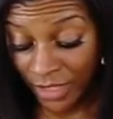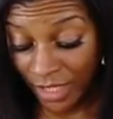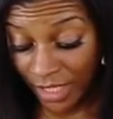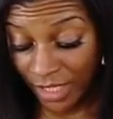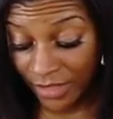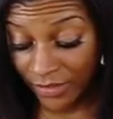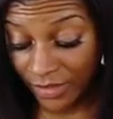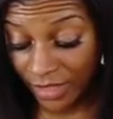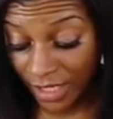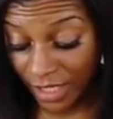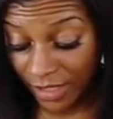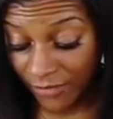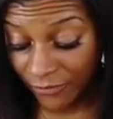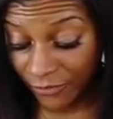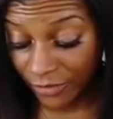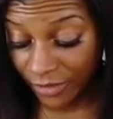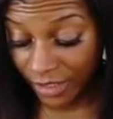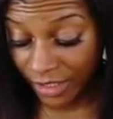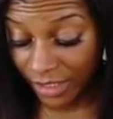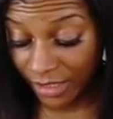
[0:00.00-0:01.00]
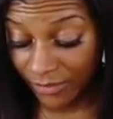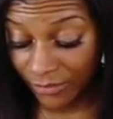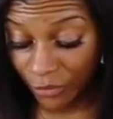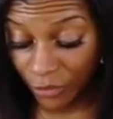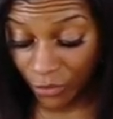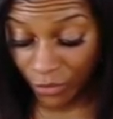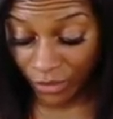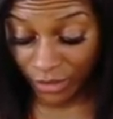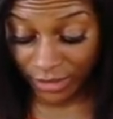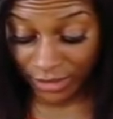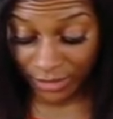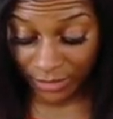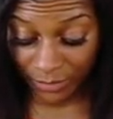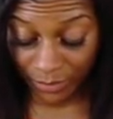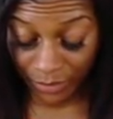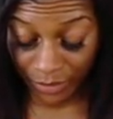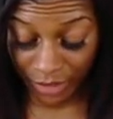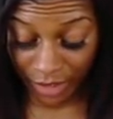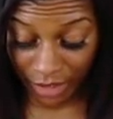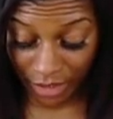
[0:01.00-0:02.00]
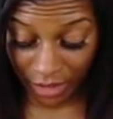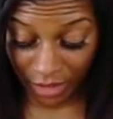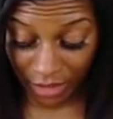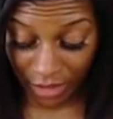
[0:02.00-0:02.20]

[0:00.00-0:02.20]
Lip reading: And then after that, I'm going to pick